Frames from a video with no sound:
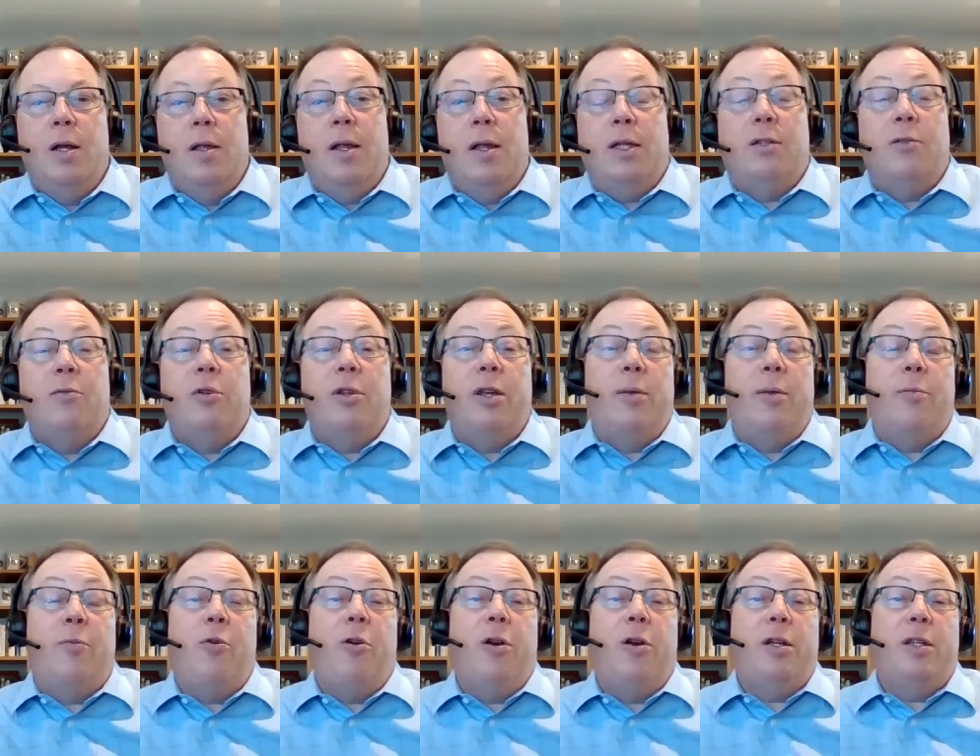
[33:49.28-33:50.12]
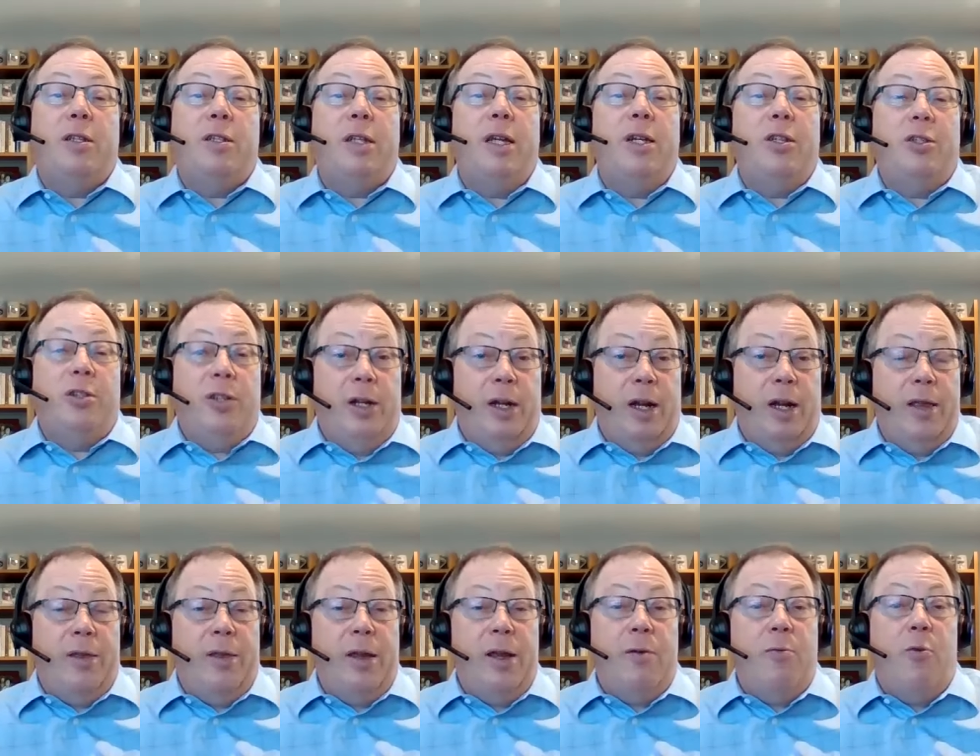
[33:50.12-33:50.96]
That's a really important distinction, and
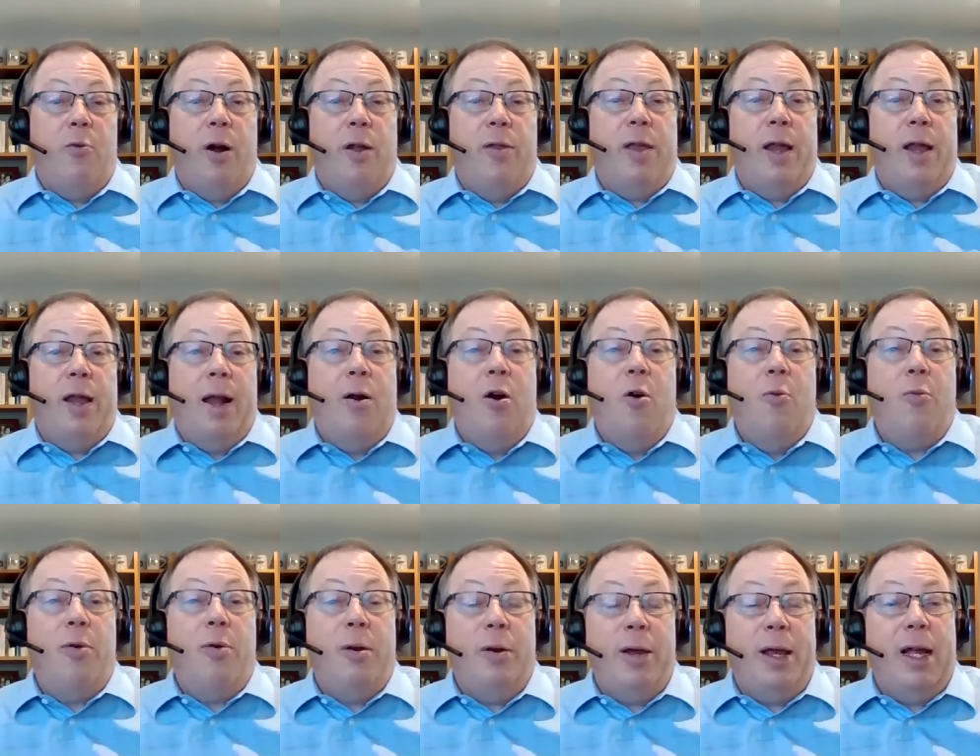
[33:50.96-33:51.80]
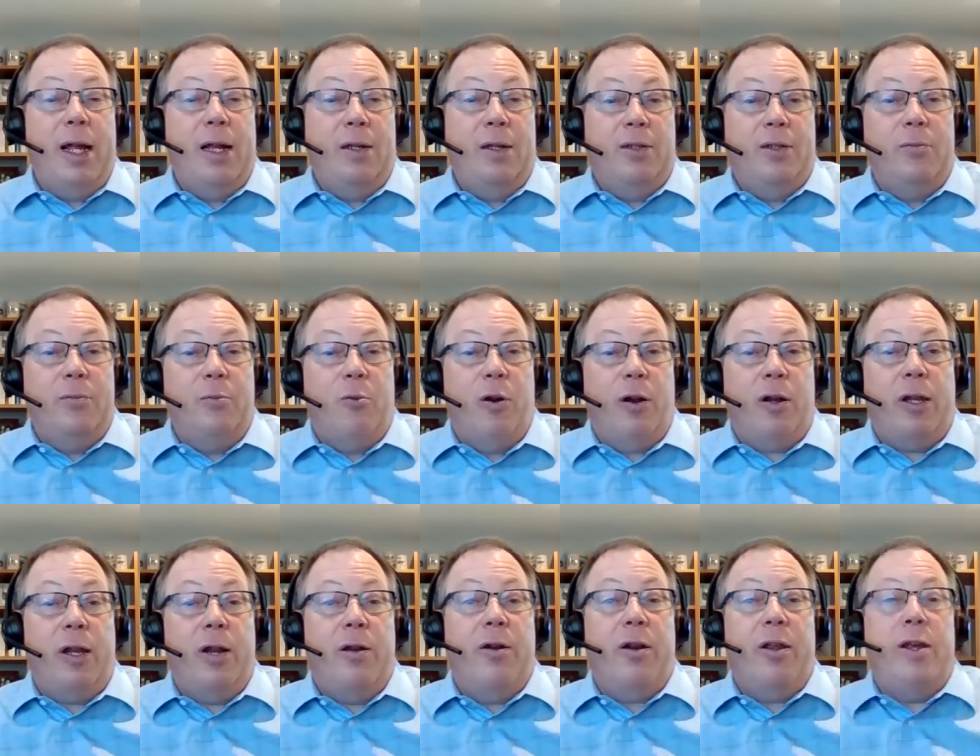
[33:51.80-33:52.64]
I think one that I hope we get some more
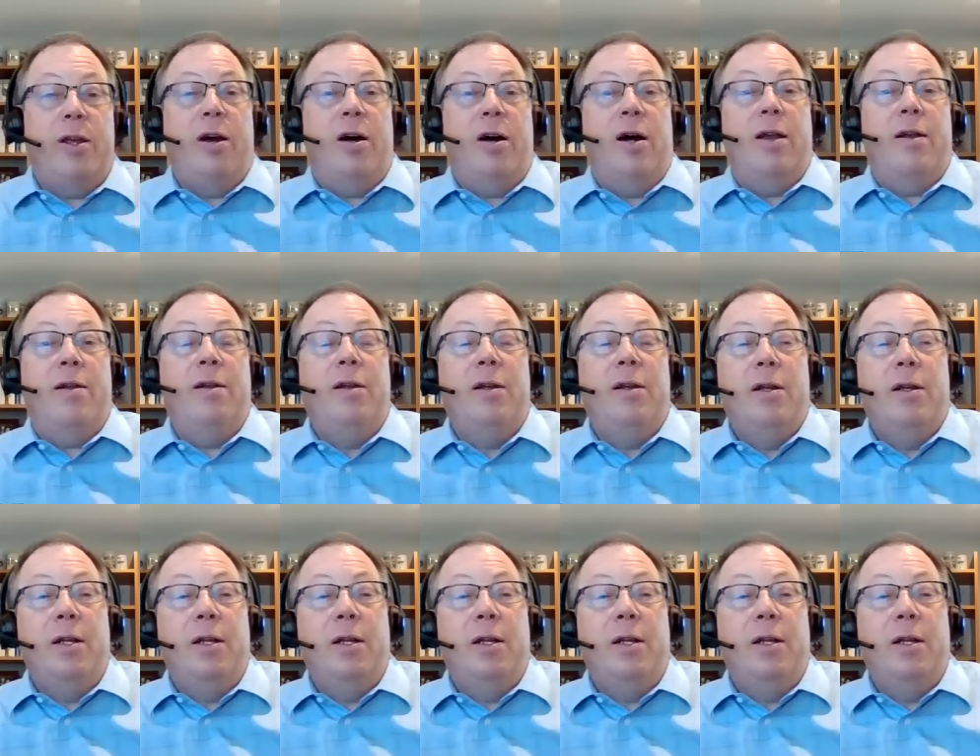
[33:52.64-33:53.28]
clarity on